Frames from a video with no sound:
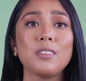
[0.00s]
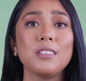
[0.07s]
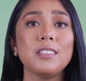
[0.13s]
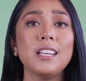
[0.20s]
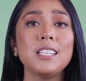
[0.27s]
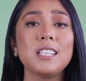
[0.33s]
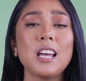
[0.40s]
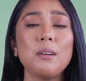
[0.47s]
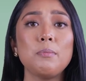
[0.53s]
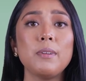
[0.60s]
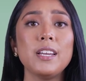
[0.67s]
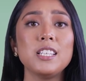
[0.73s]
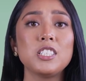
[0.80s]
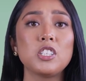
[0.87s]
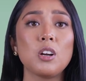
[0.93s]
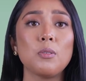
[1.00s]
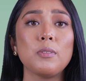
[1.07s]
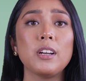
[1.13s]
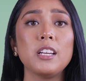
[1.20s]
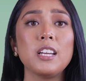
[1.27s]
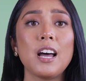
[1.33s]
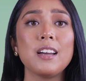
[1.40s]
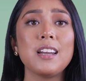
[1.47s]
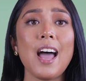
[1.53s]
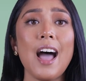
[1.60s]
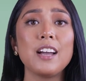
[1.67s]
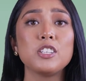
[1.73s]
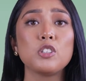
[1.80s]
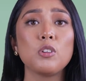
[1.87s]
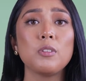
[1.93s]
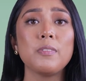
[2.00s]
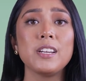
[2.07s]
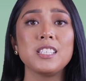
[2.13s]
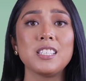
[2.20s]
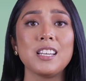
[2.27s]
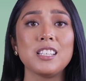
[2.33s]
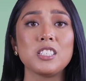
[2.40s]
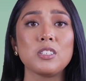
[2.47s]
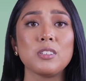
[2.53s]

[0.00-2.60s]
These companies don't conduct actual business,